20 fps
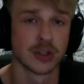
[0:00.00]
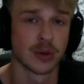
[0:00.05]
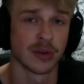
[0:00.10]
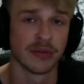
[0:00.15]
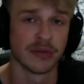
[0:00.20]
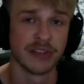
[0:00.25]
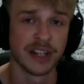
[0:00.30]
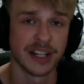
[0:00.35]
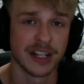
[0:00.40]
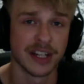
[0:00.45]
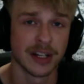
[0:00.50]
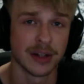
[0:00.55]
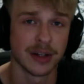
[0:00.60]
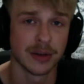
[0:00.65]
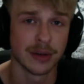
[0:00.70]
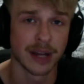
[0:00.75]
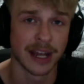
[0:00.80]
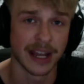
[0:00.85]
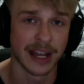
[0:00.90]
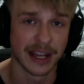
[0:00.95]
video,
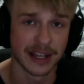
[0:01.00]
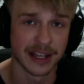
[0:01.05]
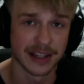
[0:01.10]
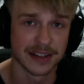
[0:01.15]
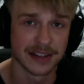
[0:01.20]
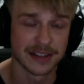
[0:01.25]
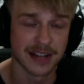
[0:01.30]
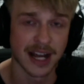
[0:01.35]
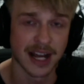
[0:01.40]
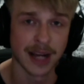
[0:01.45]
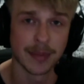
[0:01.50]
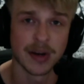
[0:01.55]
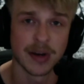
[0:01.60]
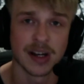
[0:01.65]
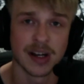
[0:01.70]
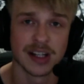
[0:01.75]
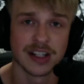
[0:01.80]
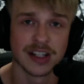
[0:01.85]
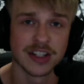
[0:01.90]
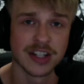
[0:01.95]
and I
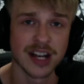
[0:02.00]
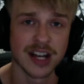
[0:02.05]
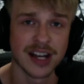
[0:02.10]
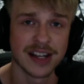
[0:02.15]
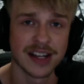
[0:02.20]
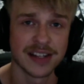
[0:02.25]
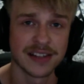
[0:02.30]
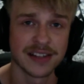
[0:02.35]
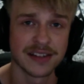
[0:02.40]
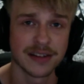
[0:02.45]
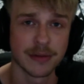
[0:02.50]
apologize